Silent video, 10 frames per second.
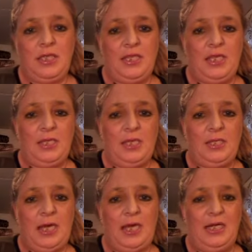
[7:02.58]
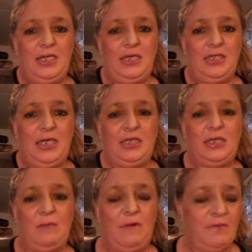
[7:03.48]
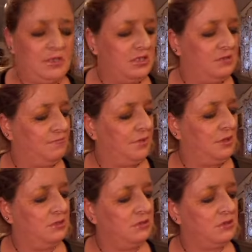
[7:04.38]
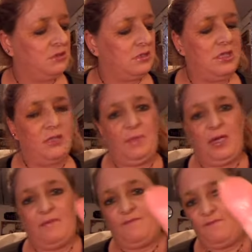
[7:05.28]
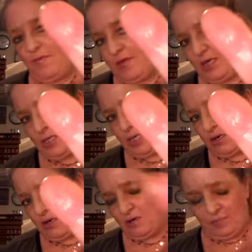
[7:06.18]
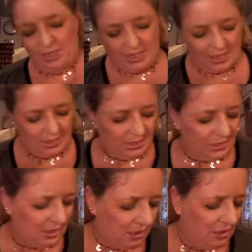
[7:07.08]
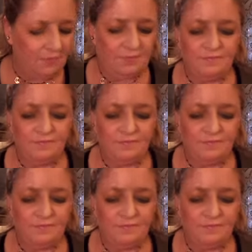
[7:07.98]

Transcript: this inside, it looks like some of it spilt, because it's like on my hands and stuff.